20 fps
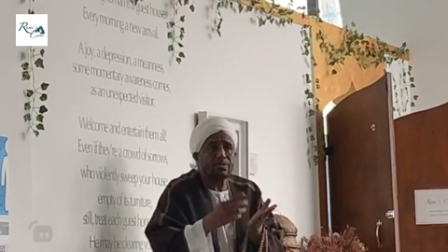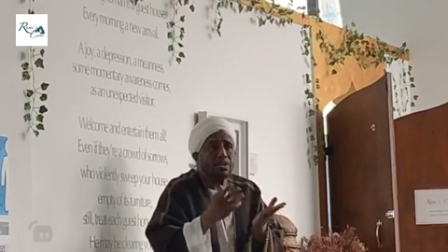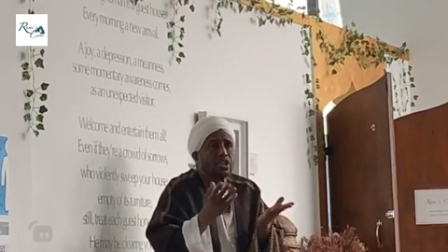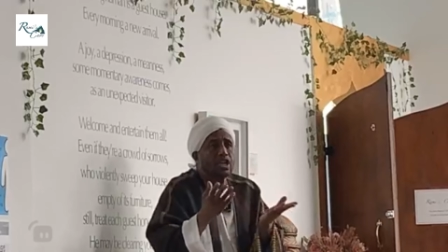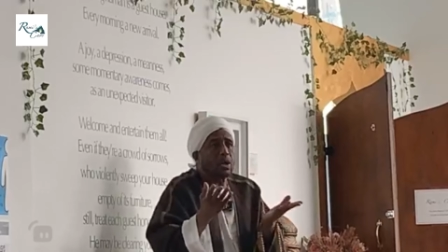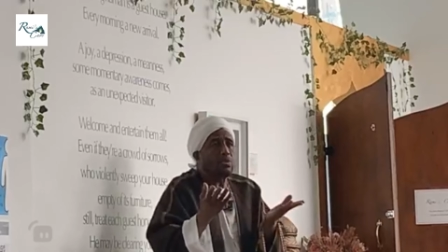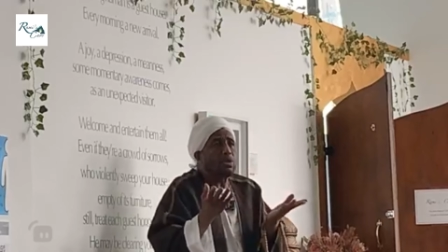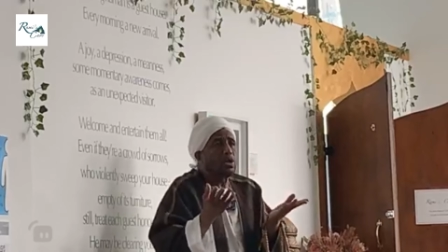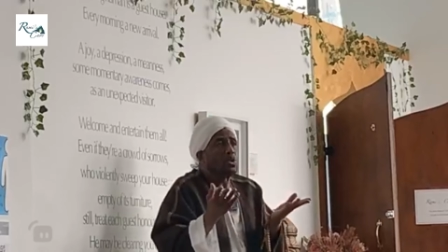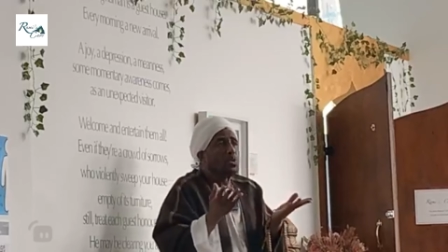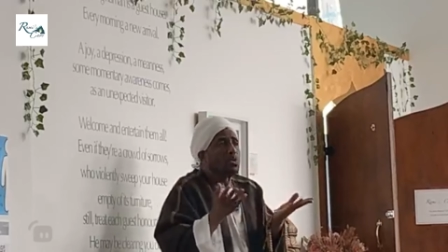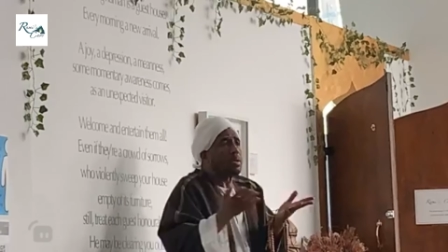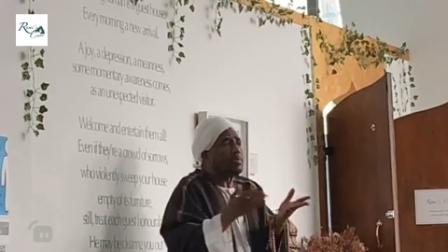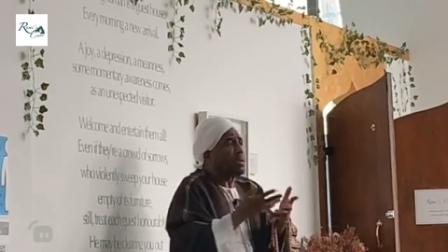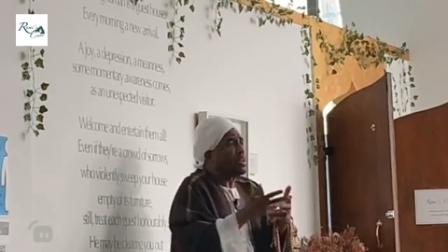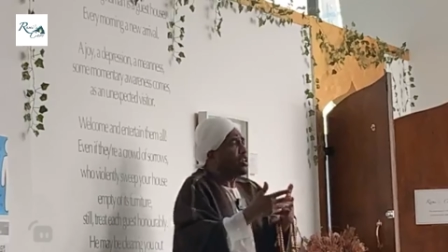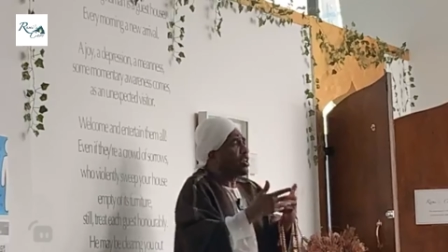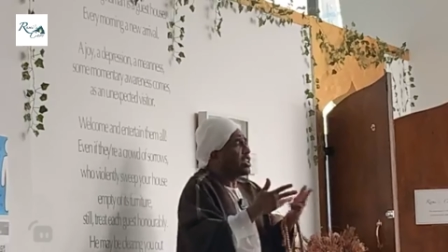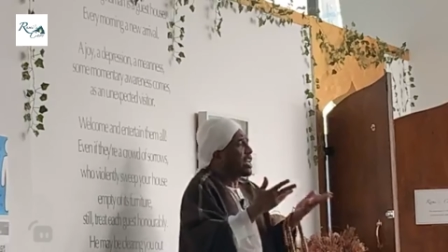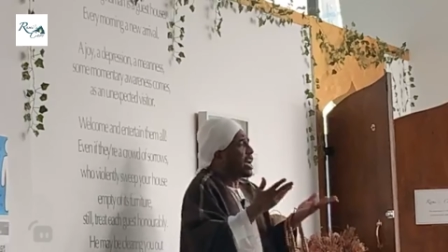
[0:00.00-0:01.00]
him, what shall we do? The
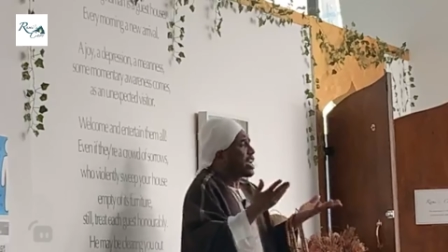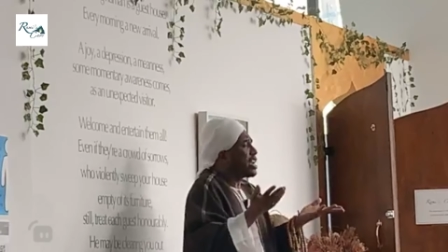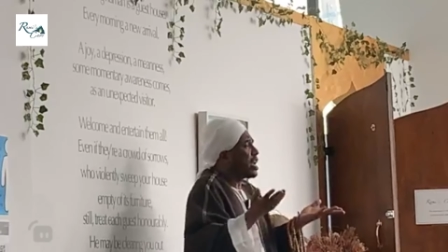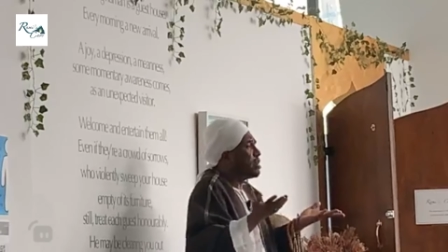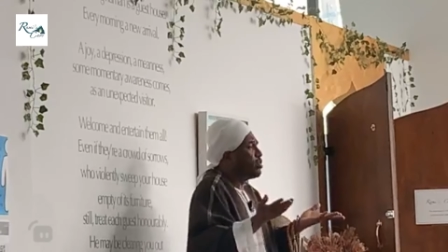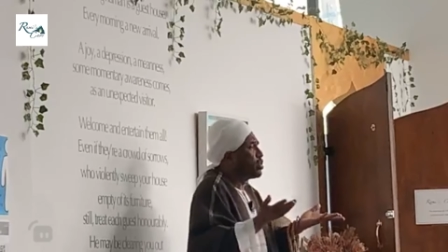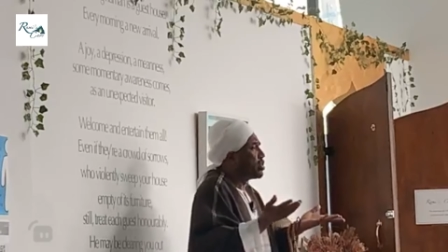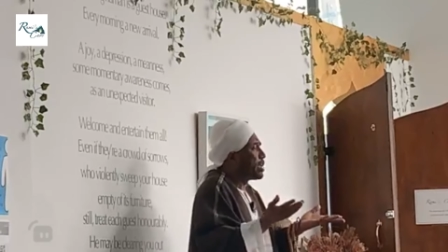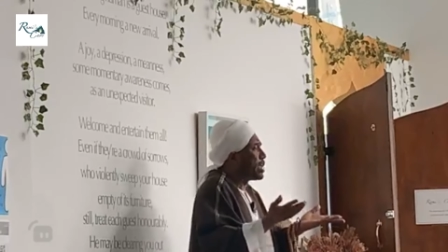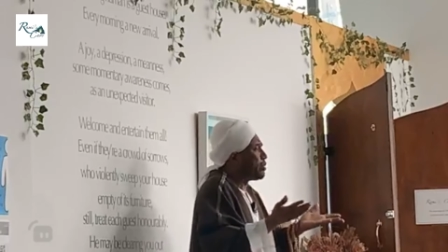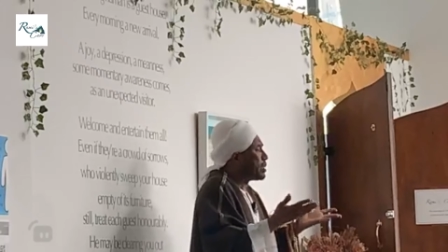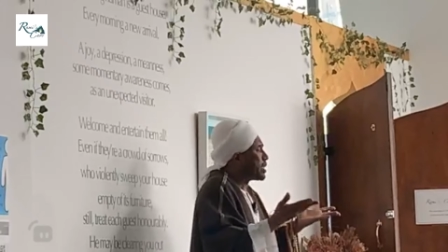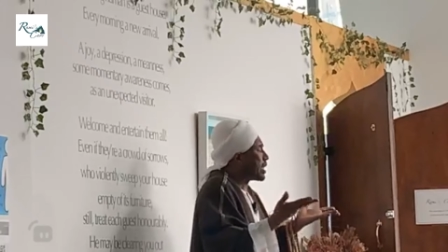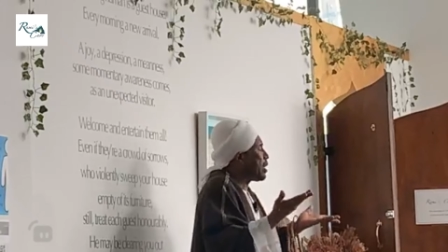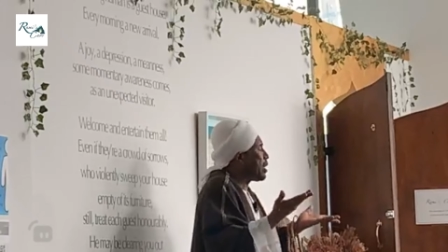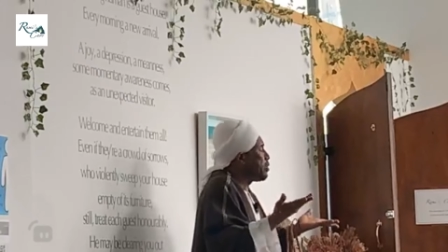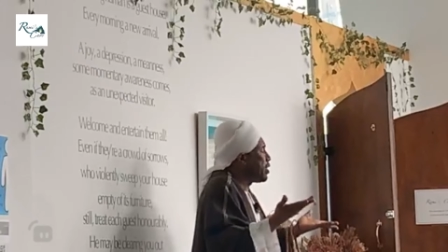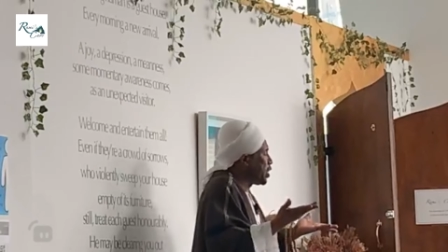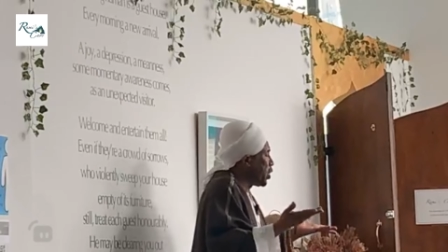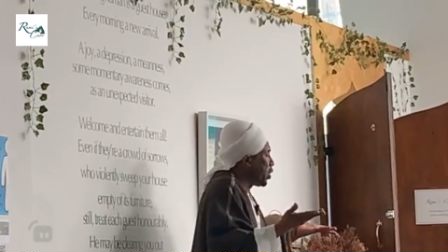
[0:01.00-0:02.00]
majority are non-Muslim. What
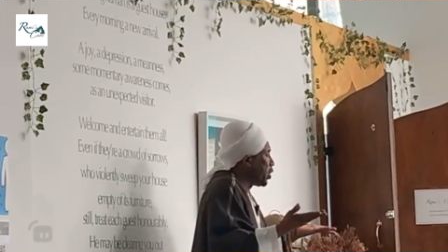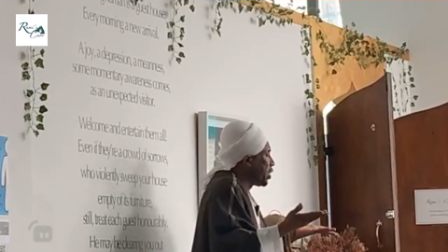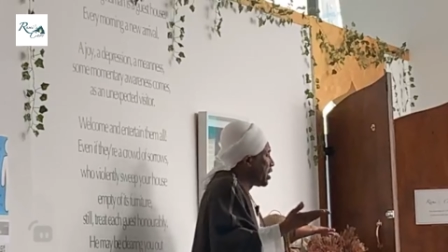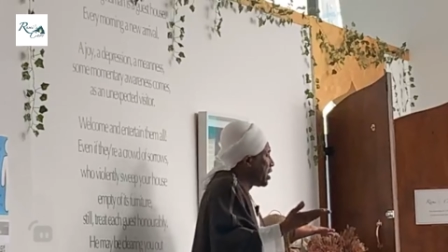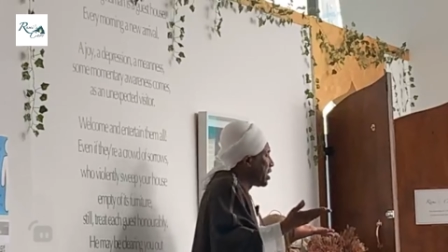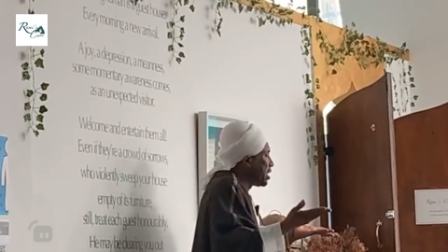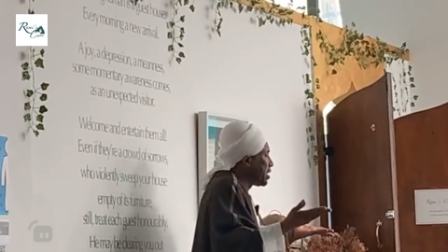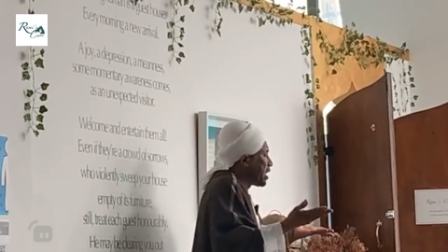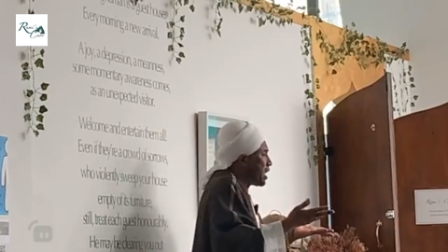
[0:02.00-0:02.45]
can we do?